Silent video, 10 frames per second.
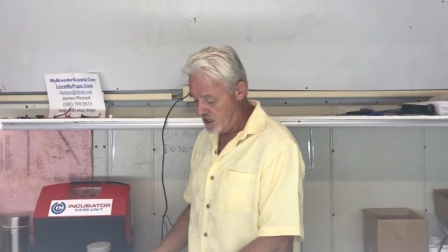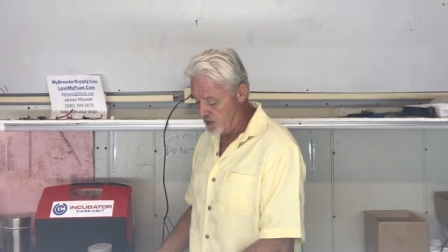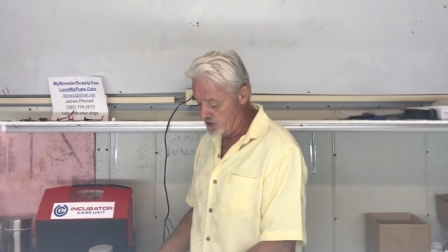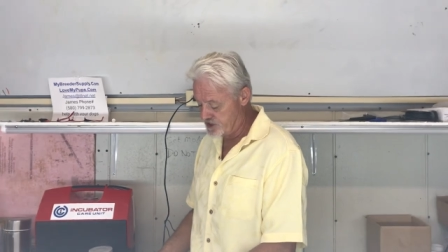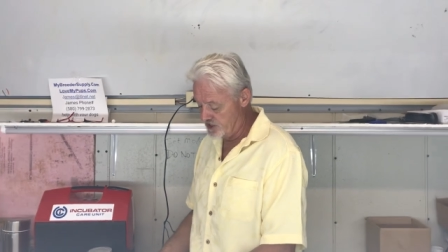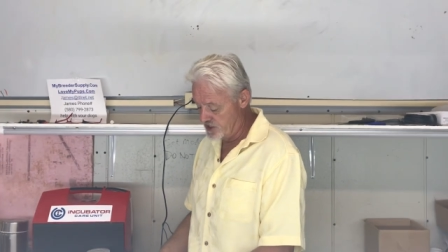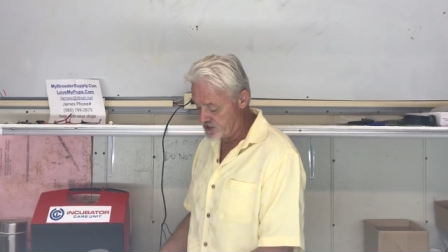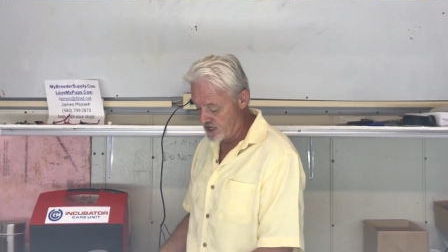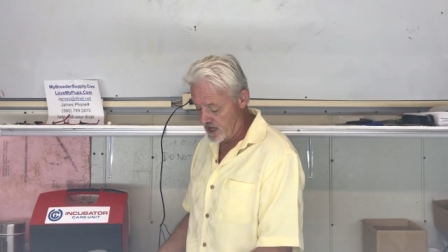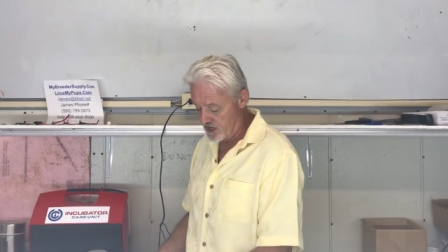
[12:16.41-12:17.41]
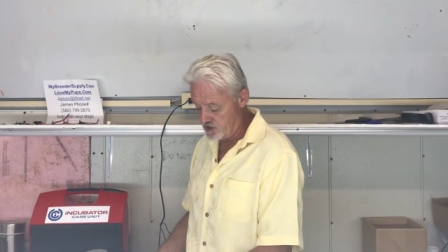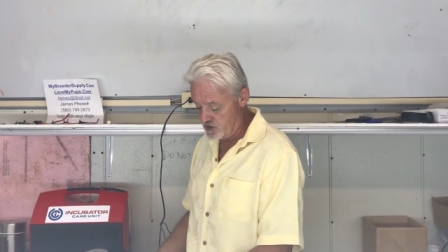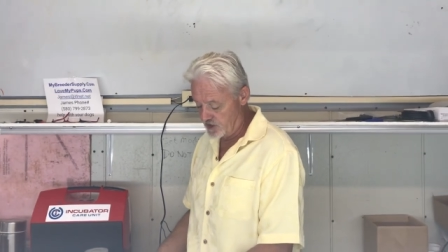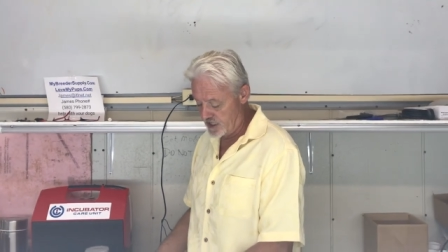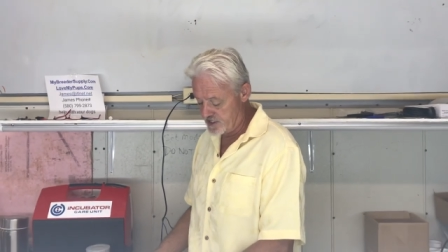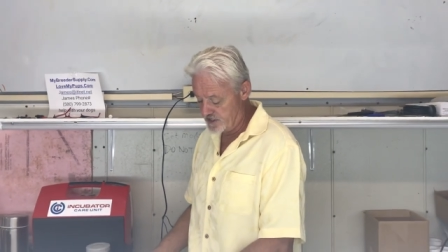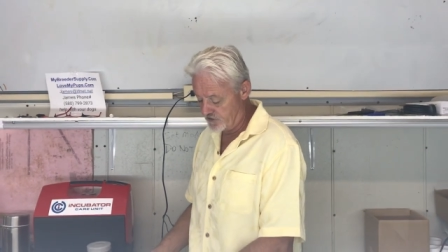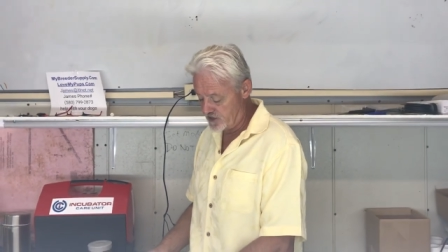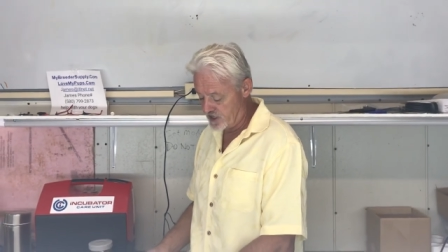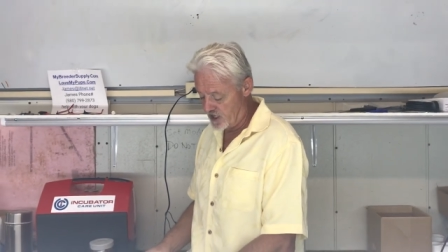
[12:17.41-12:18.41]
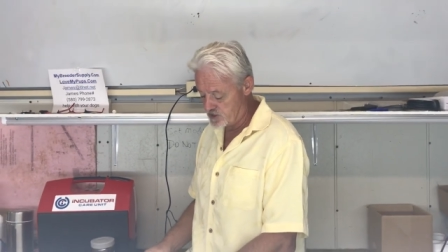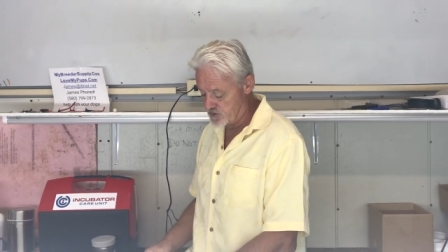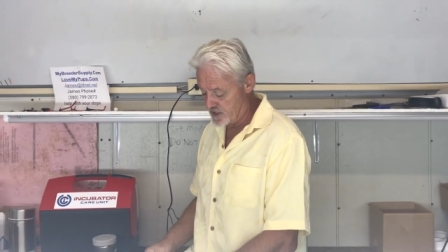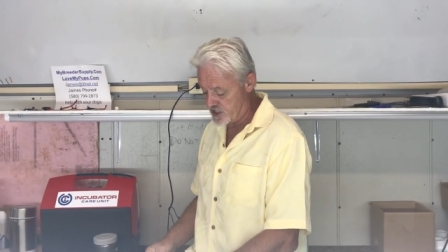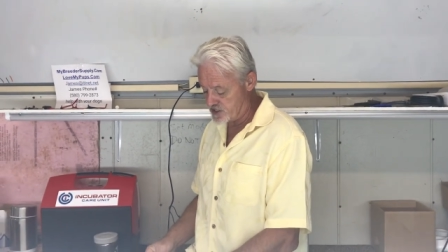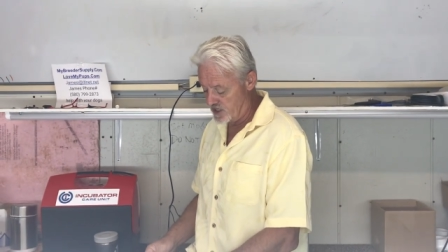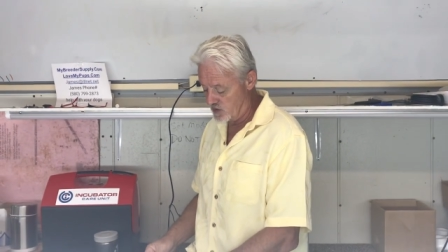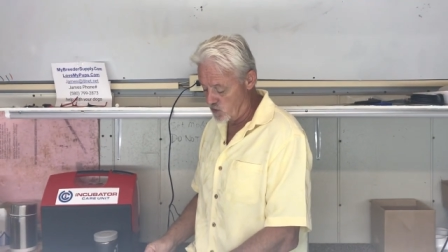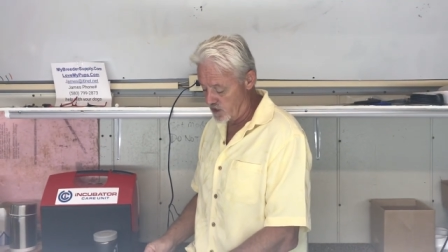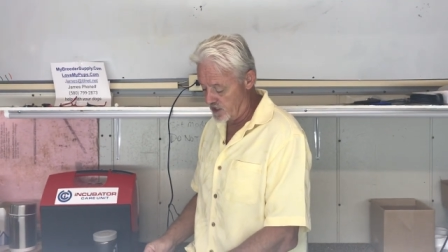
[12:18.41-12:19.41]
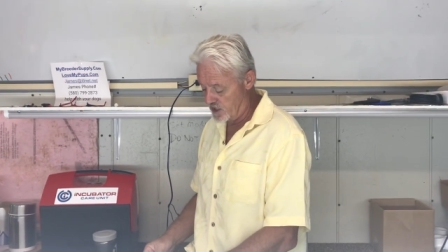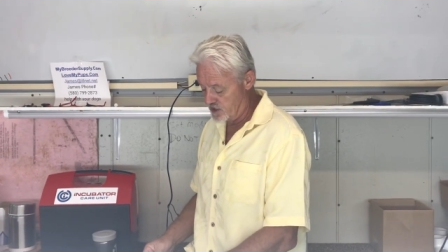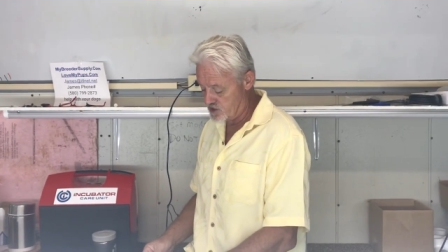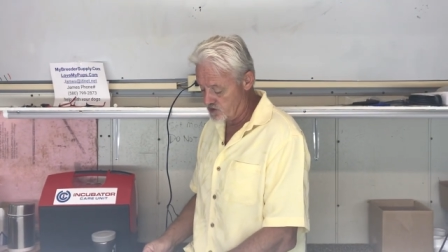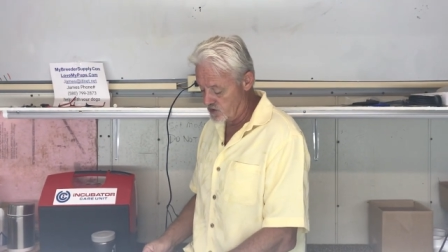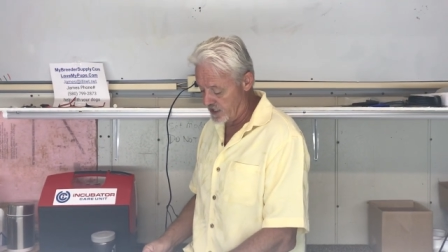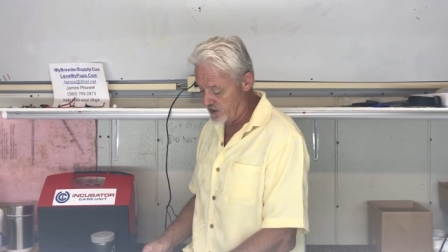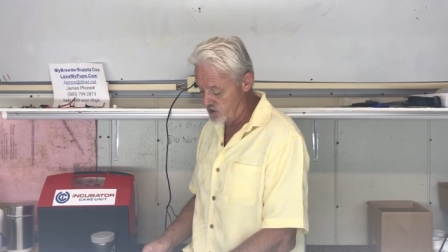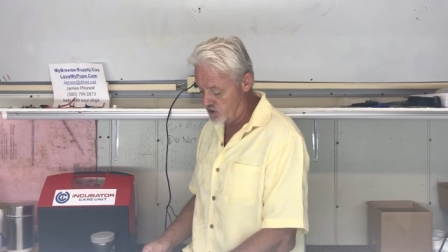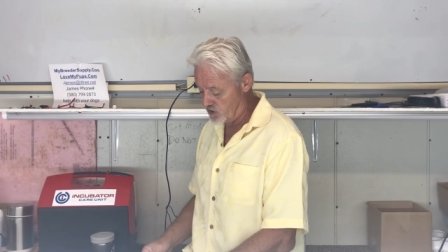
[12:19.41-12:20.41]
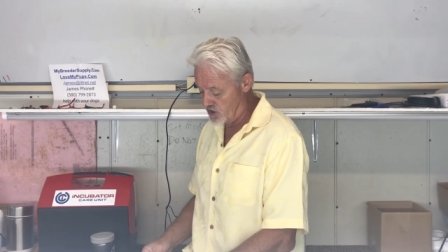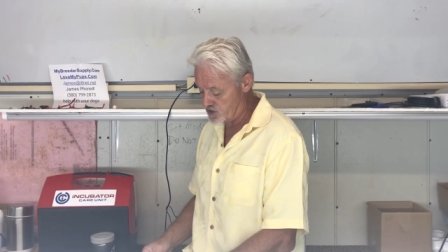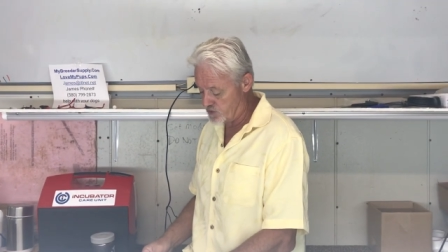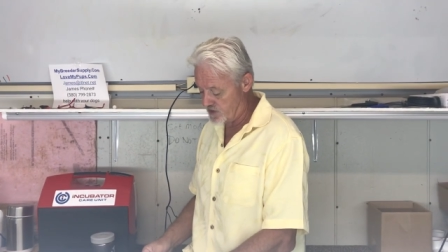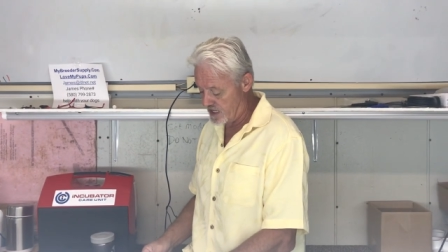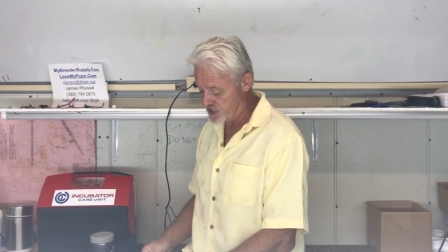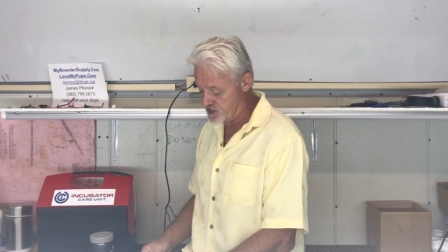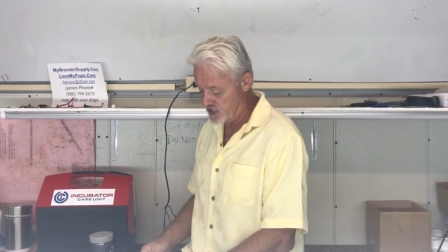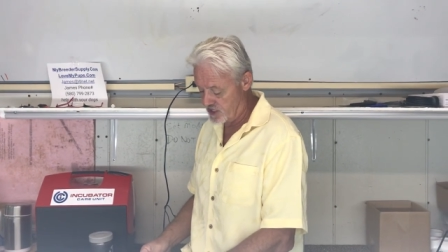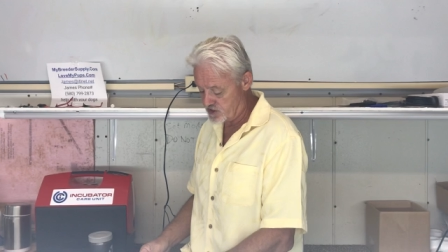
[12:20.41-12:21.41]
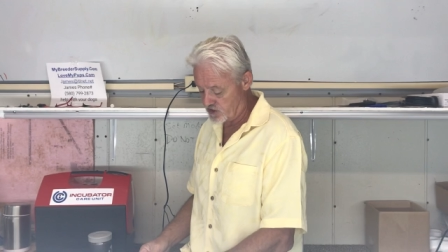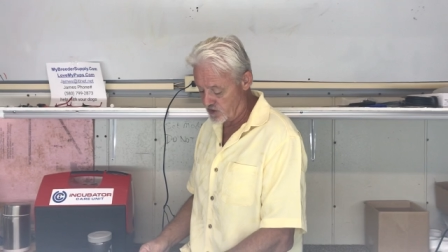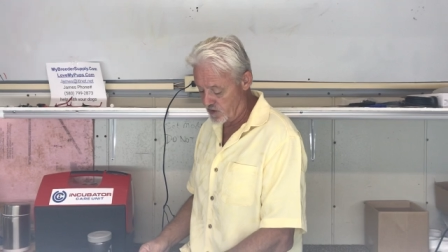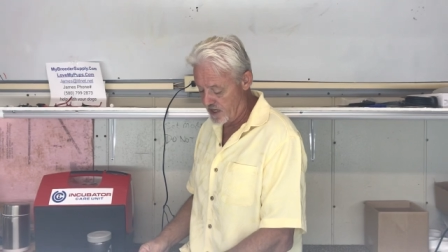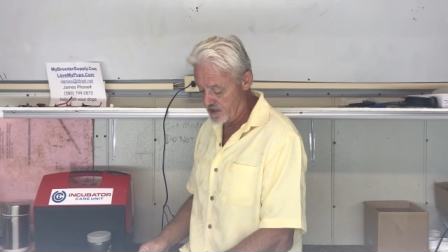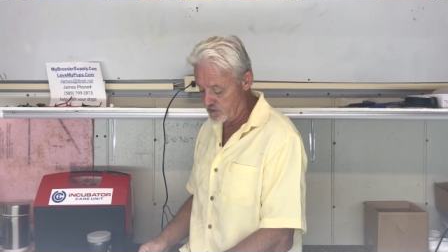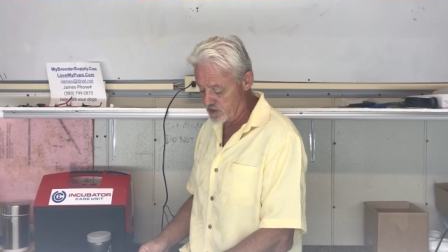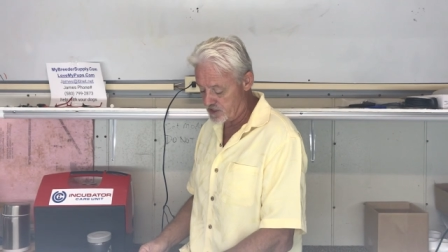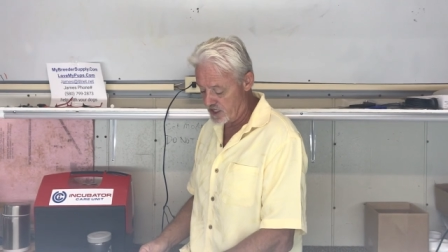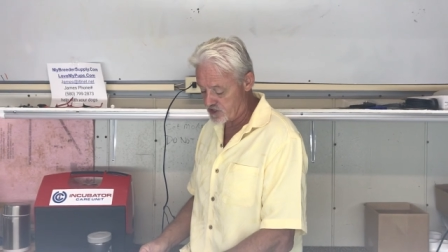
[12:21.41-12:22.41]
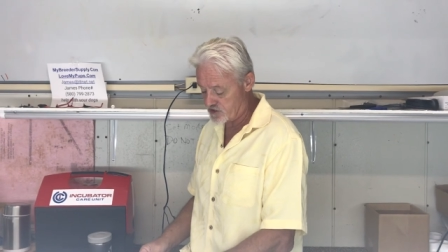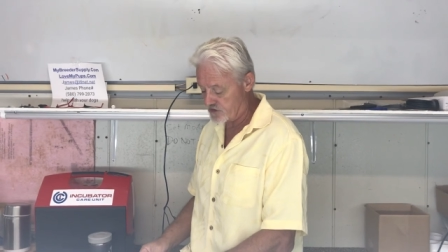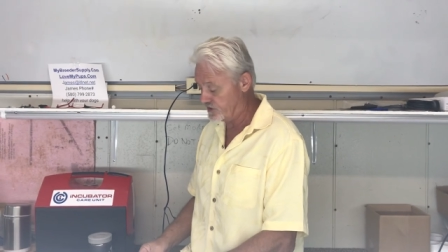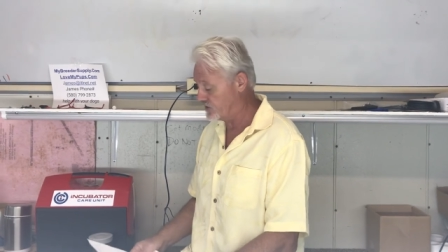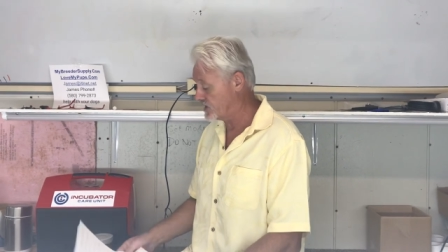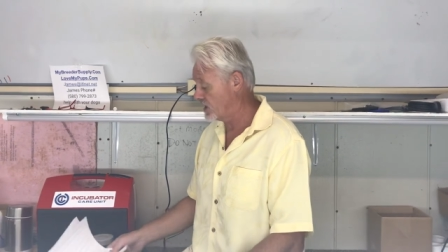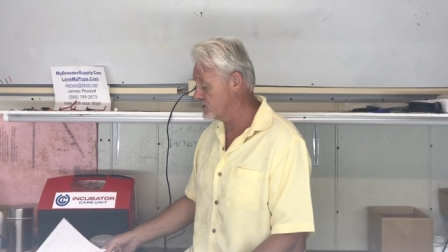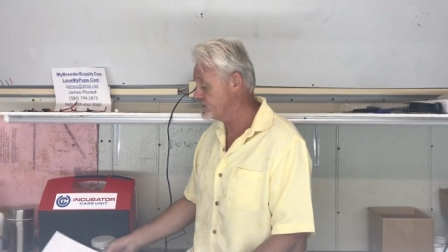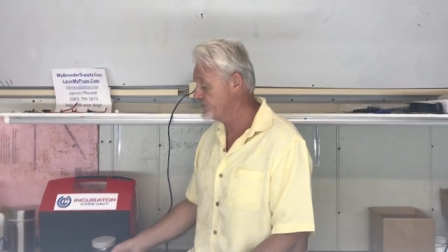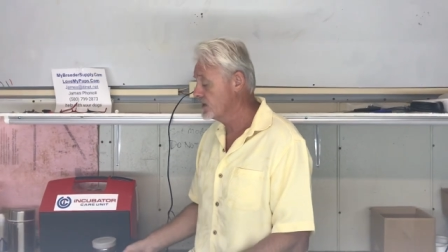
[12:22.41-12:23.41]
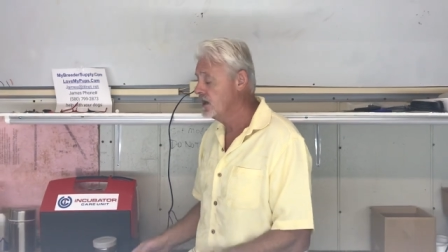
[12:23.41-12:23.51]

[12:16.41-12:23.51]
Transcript: I researched that and you can get different colors with that gene. What colors can you cross with that gene to create mutations of different colors?